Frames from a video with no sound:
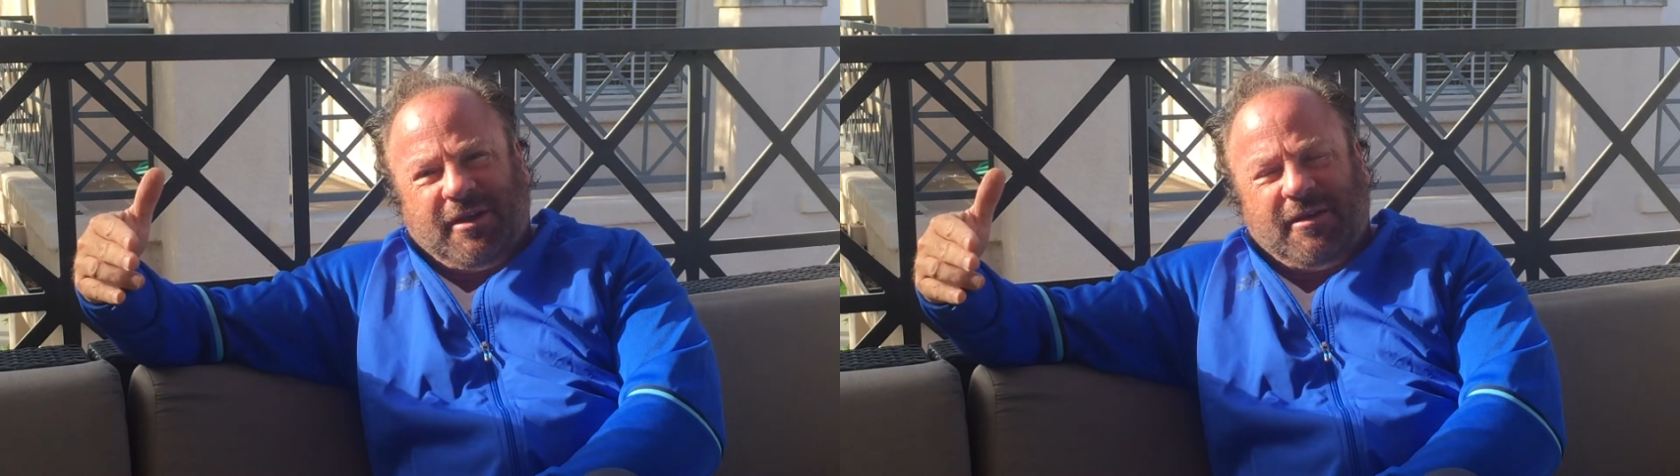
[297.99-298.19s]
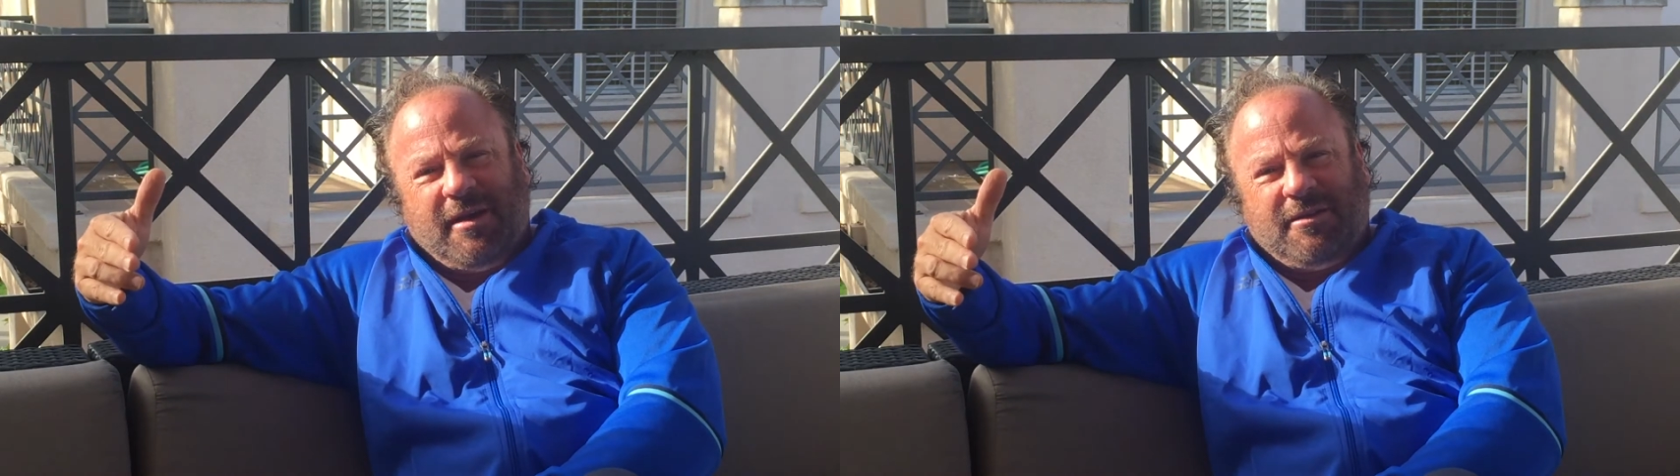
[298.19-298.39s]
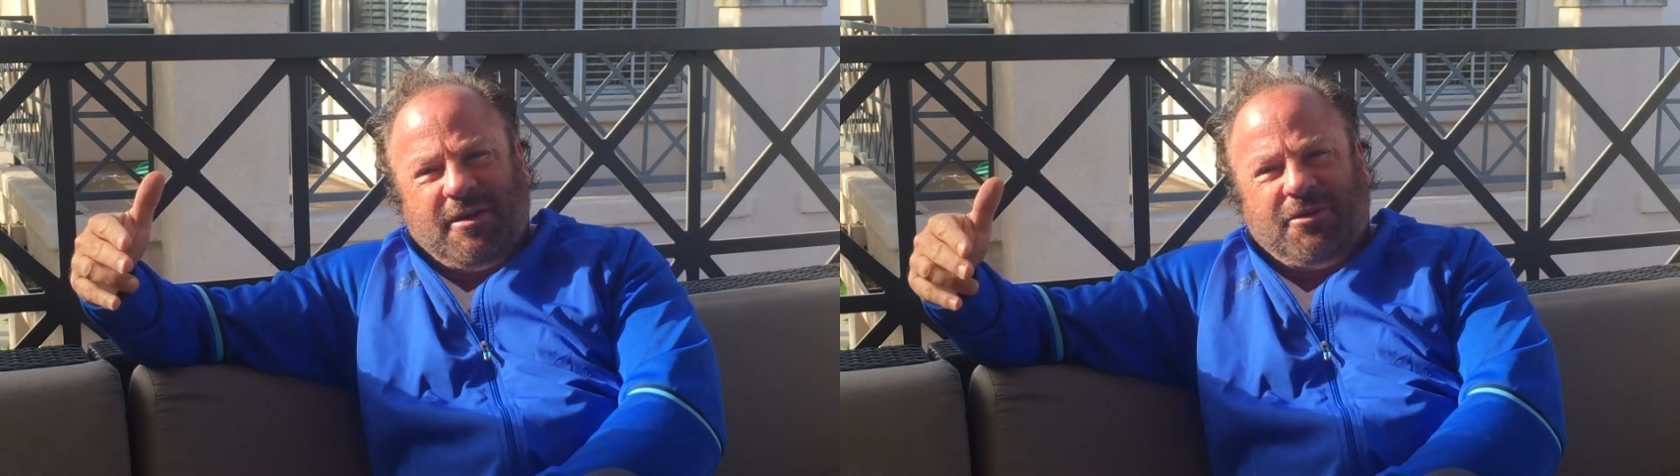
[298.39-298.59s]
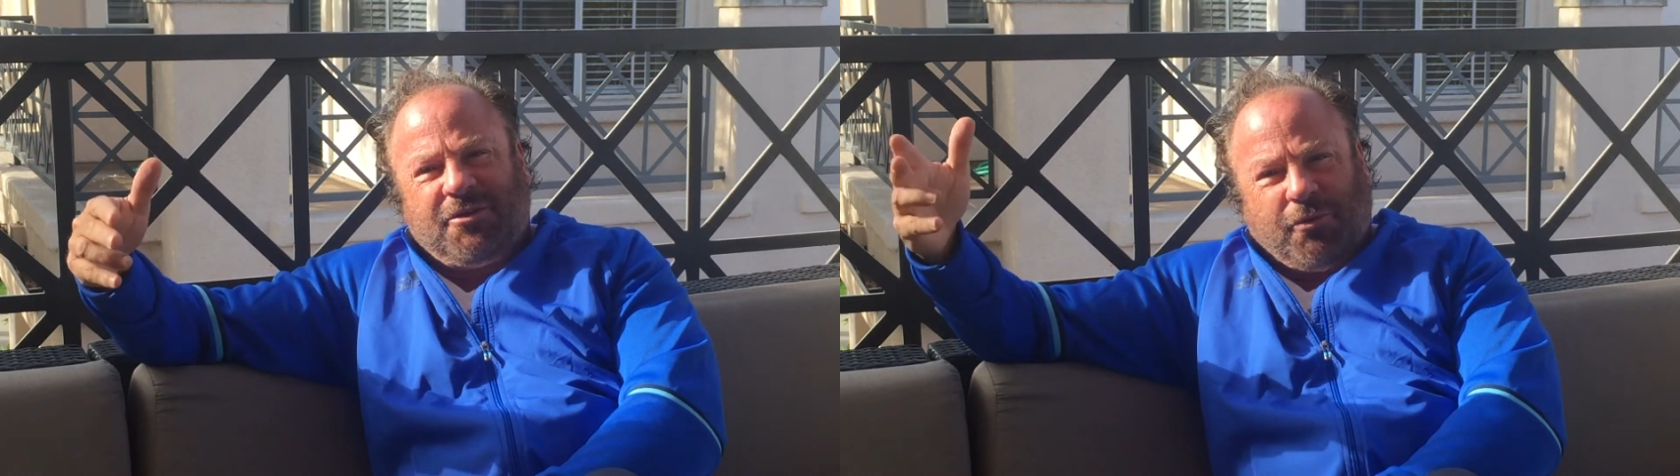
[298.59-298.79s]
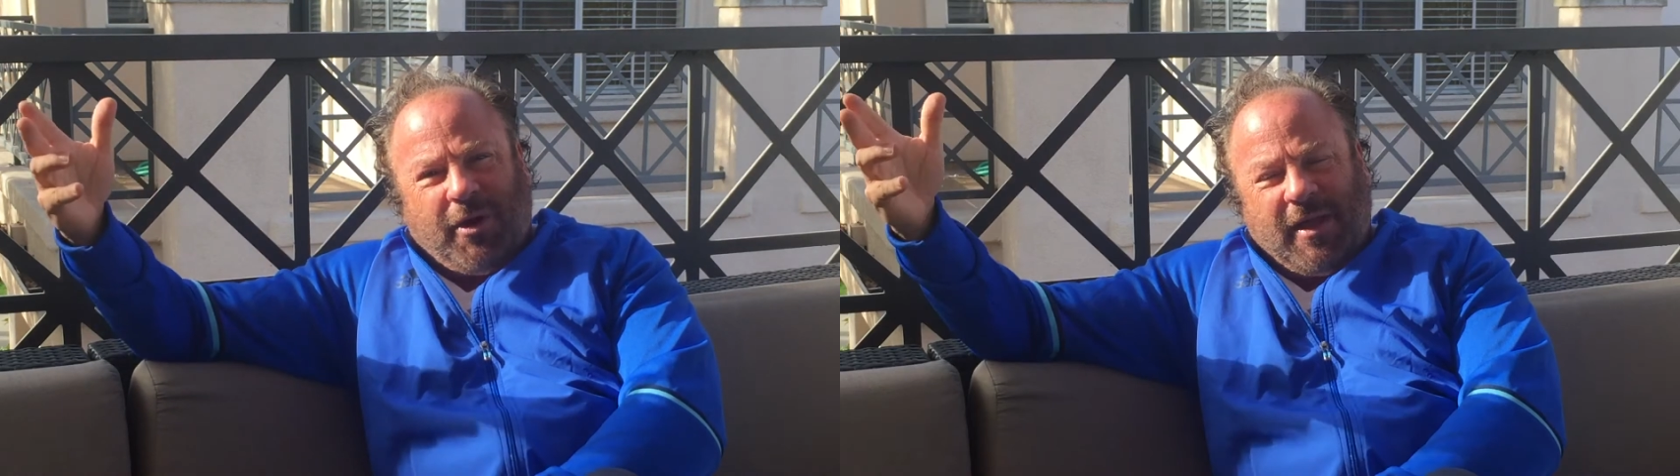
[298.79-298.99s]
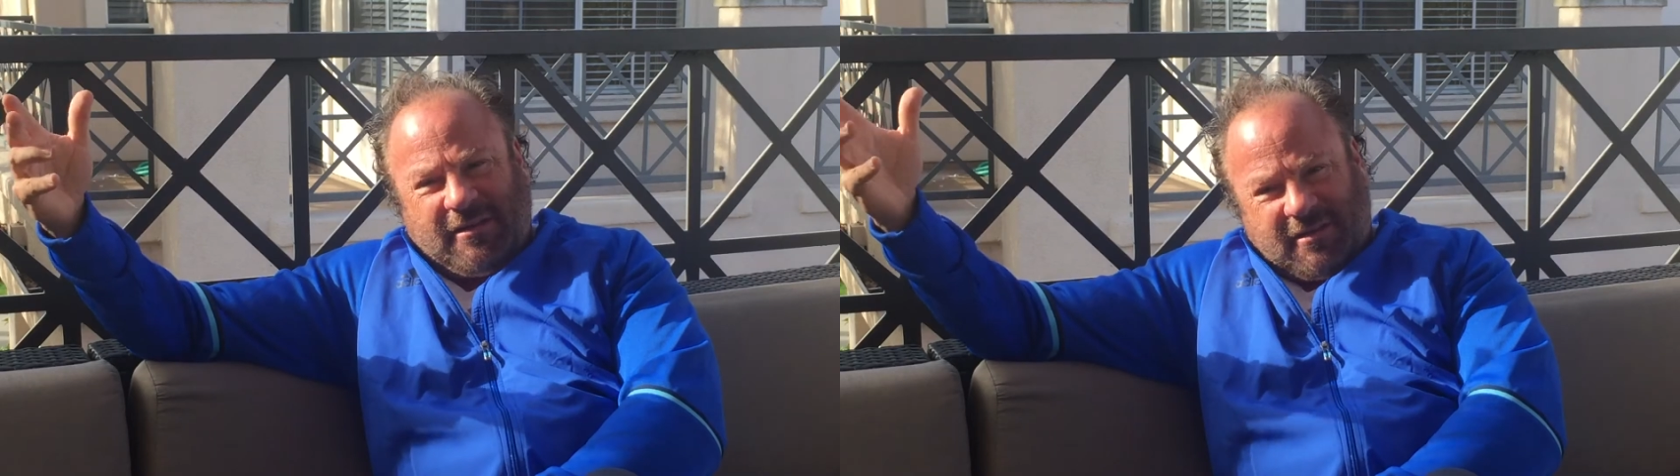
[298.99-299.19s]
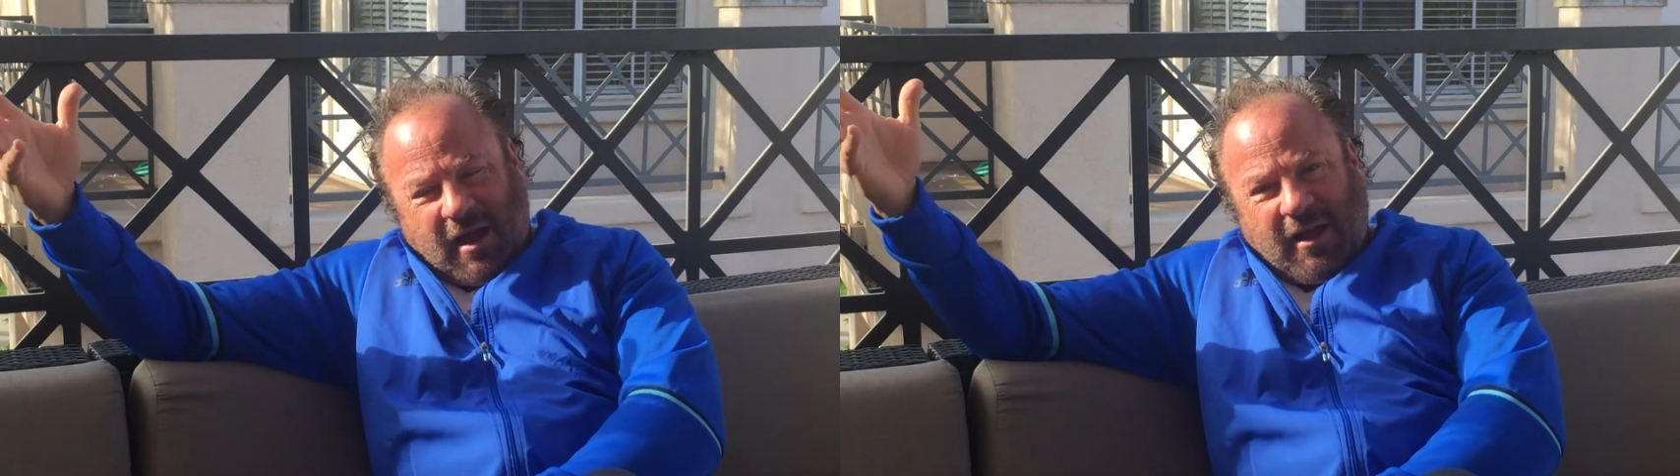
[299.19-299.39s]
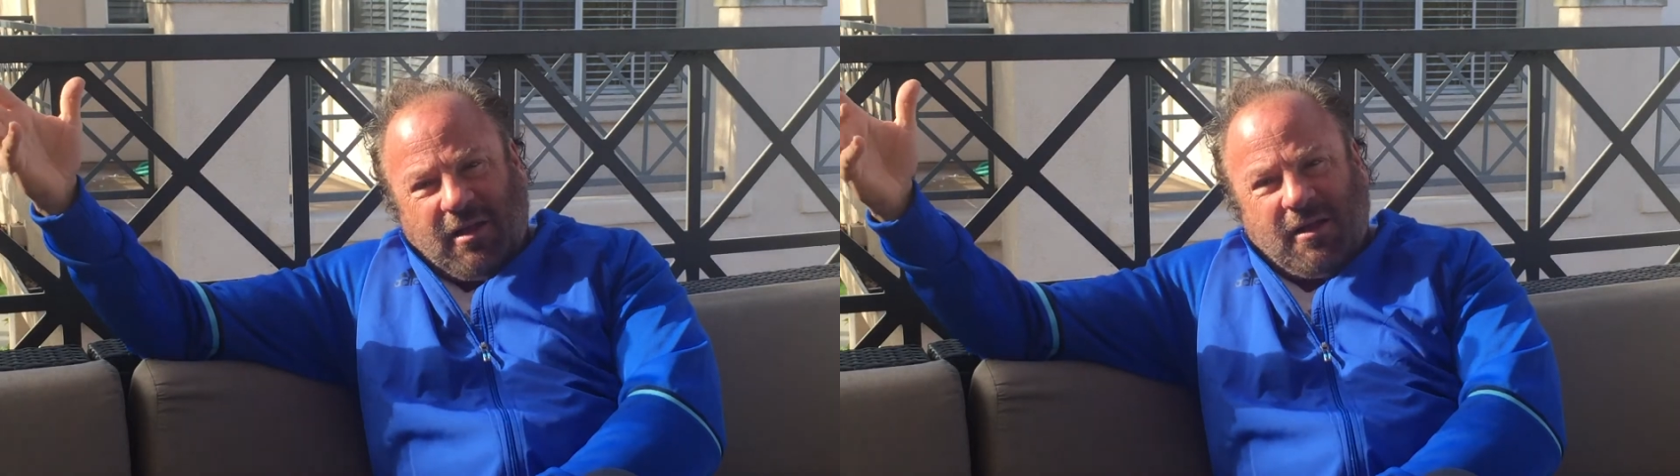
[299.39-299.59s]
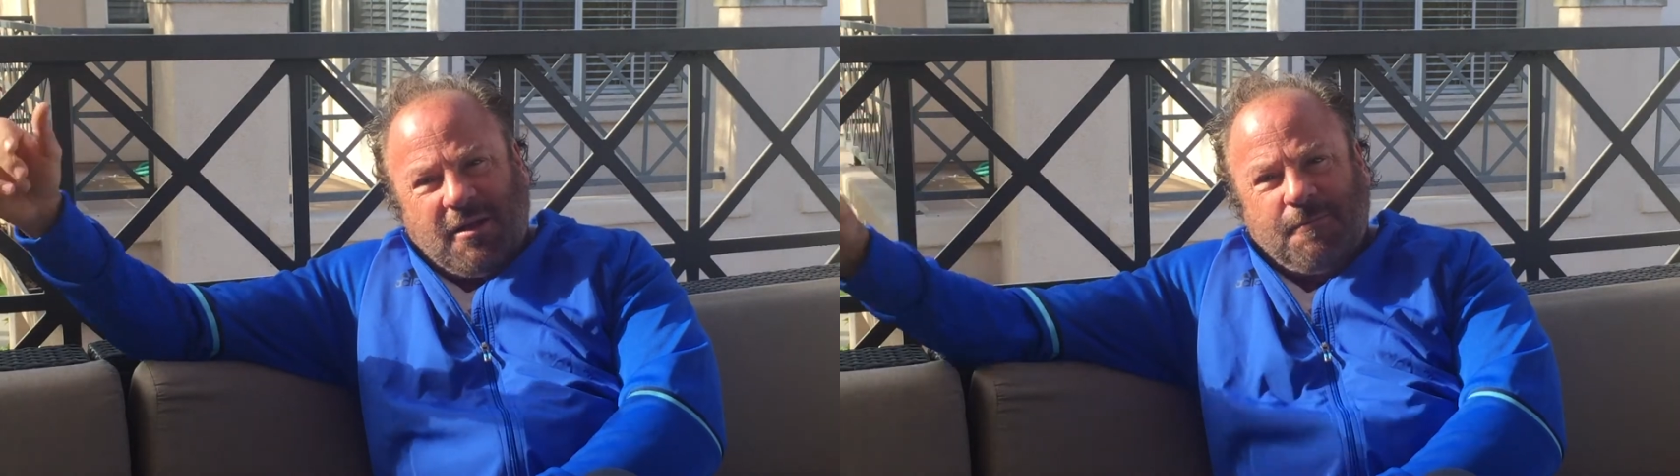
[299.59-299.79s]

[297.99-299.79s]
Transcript: to destroy that style.